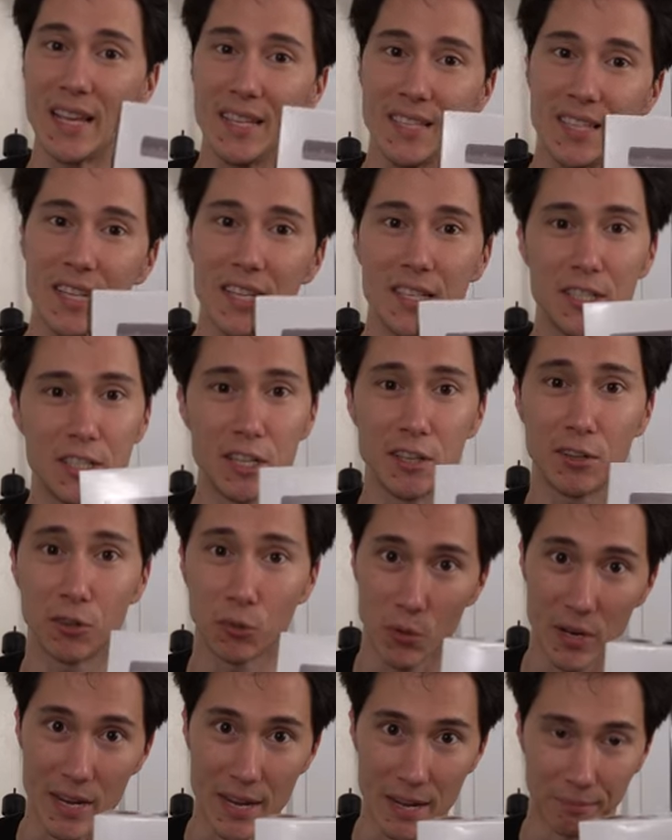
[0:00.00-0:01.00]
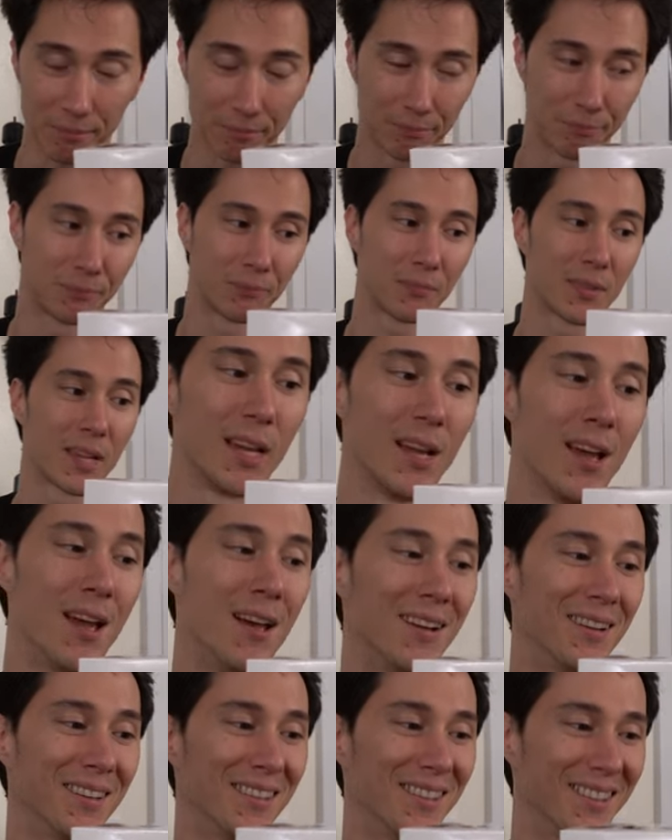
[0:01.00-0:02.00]
N T G three.
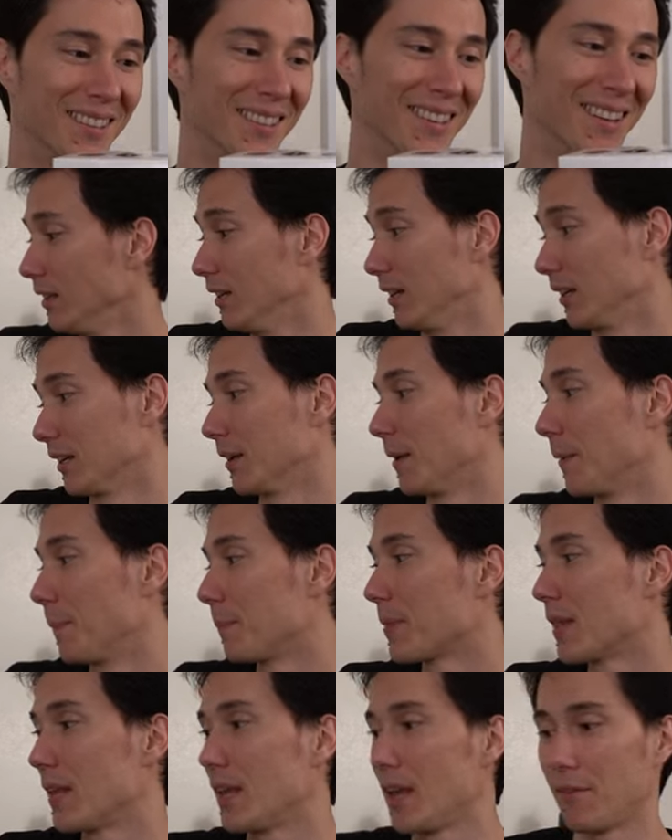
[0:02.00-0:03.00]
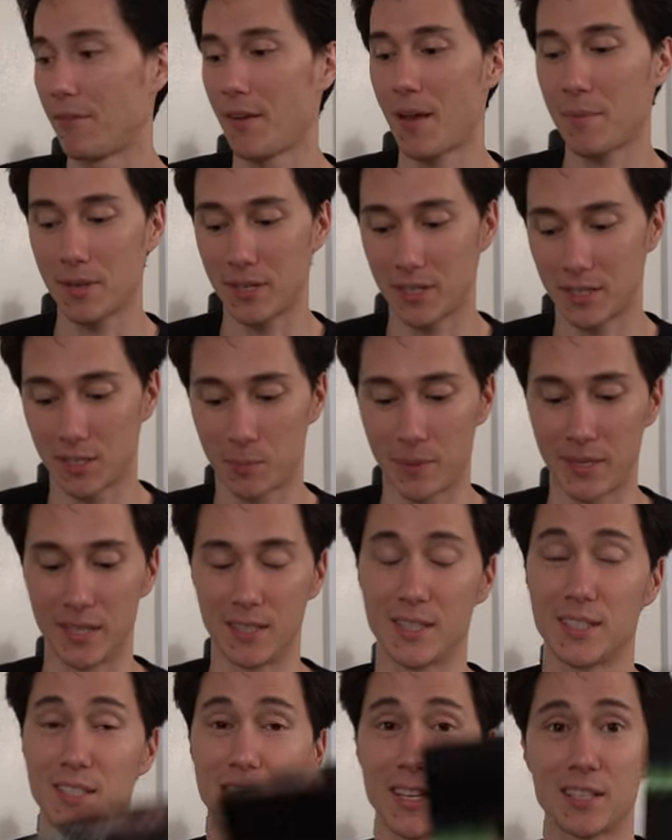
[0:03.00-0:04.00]
Look, if I'm gonna
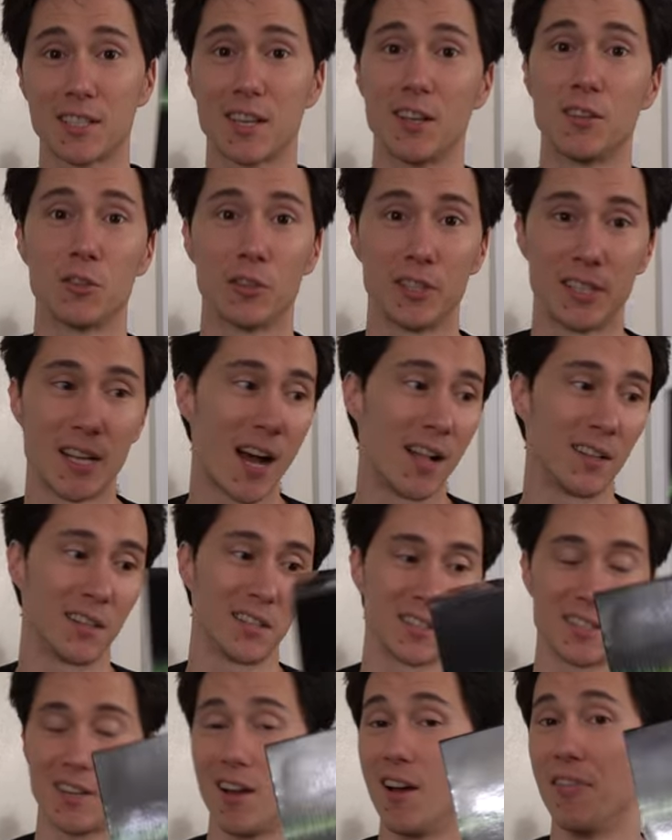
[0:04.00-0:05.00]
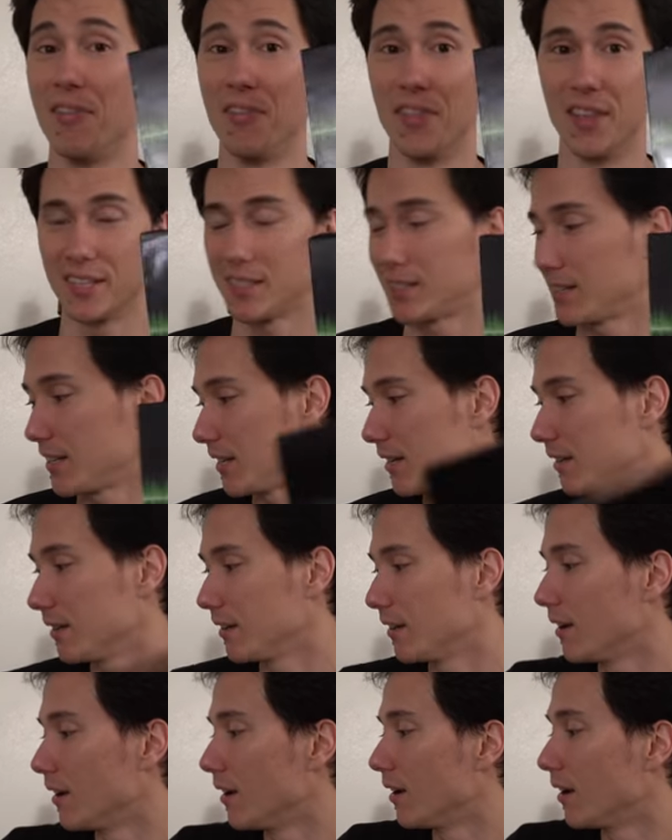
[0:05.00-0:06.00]
spend six hundred dollars on this
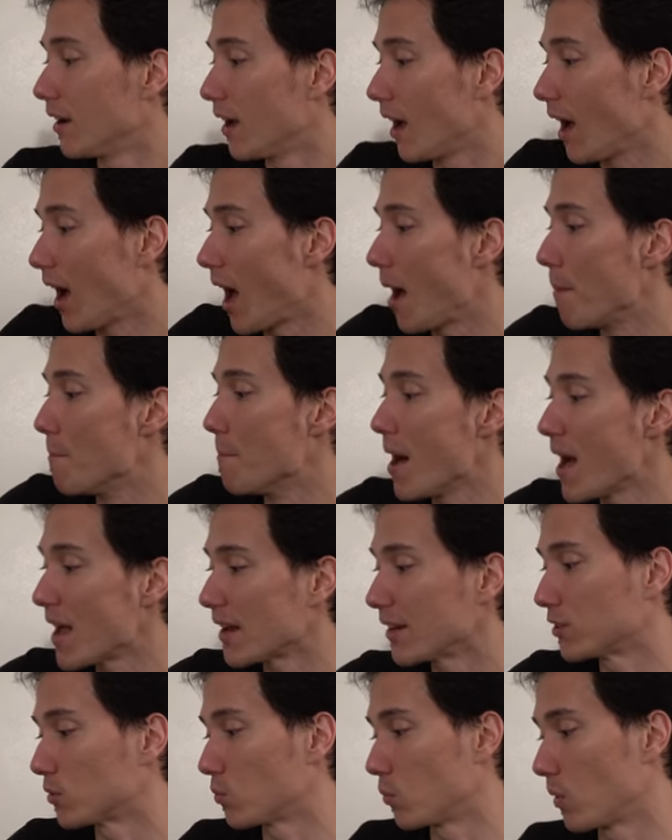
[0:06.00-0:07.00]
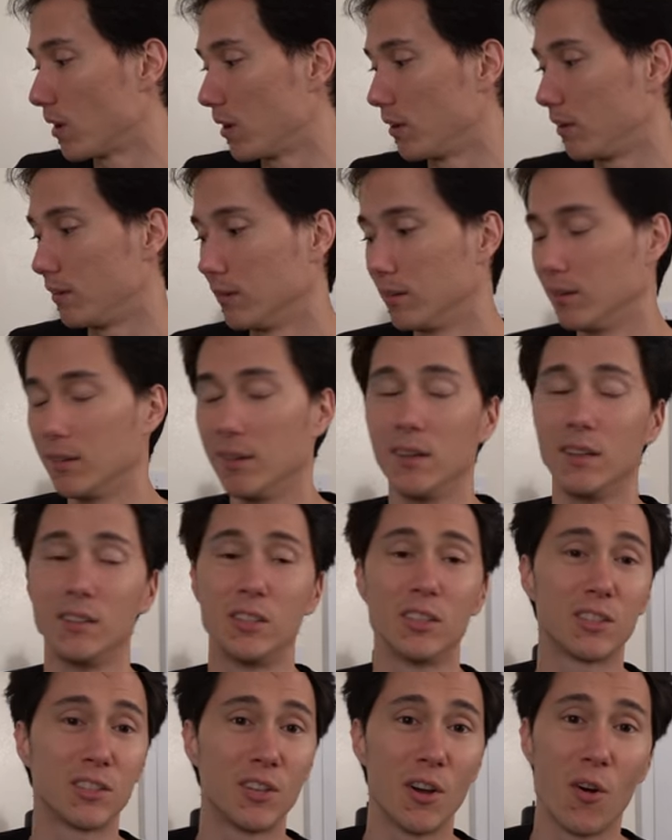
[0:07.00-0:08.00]
thing, I might as well
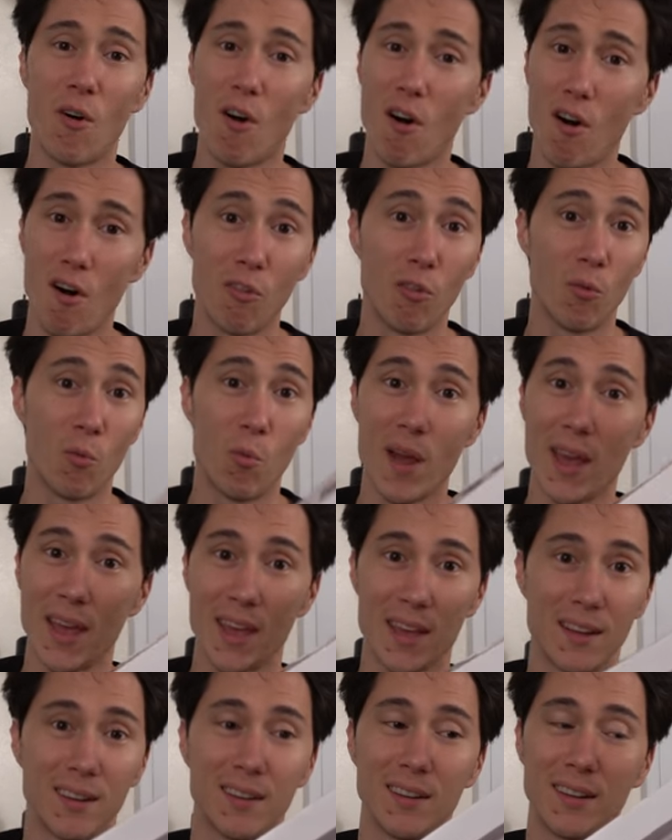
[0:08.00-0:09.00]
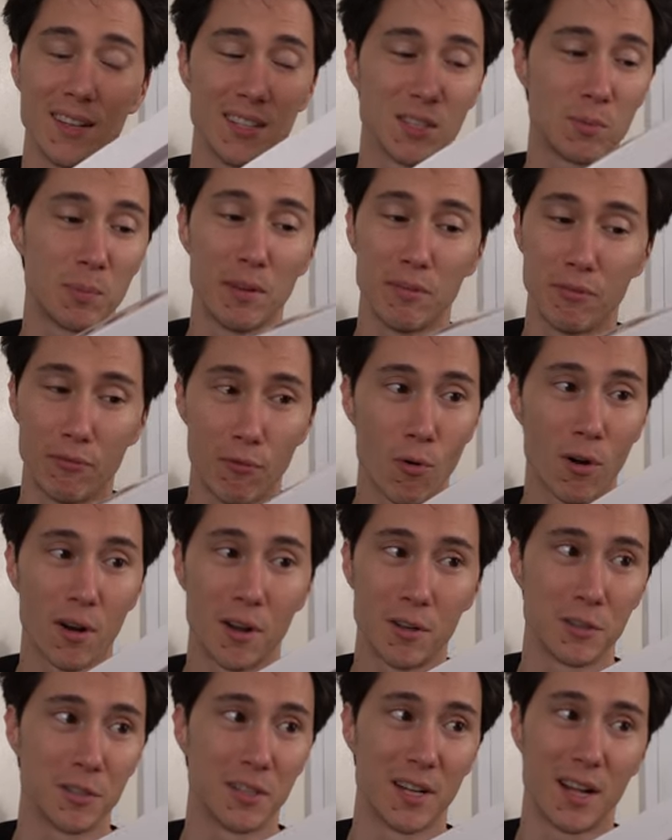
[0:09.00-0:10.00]
just go all the way and spend four
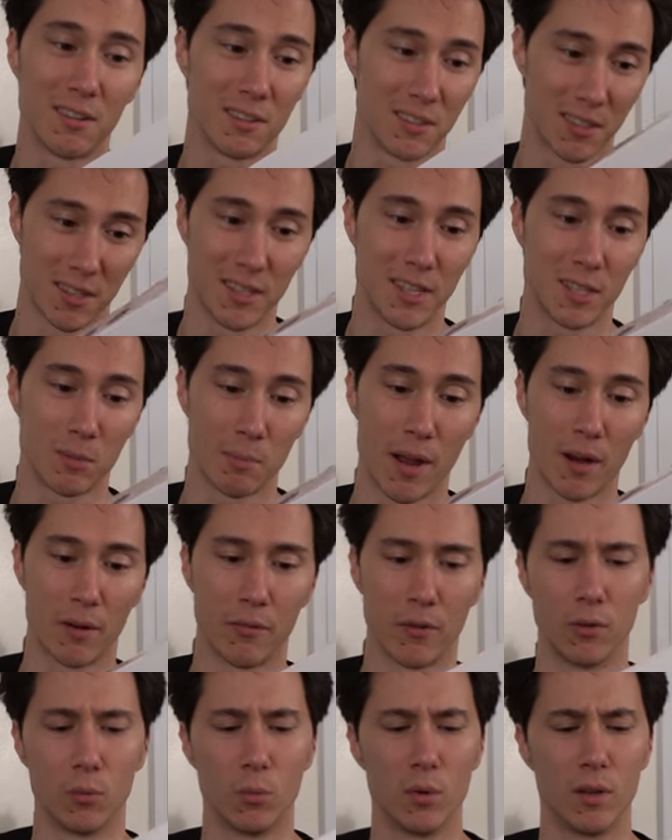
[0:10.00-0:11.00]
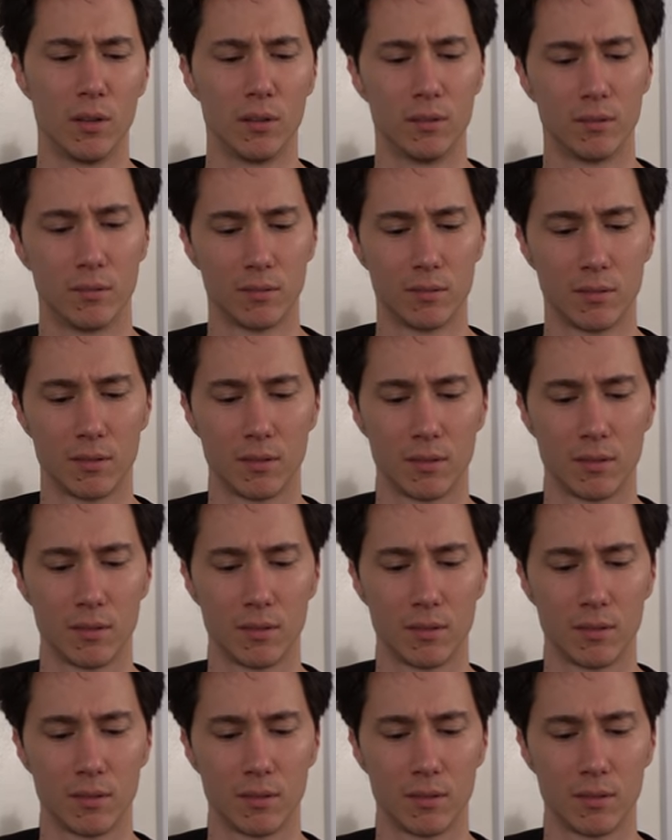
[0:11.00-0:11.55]
hundred dollars on this microphone. Well,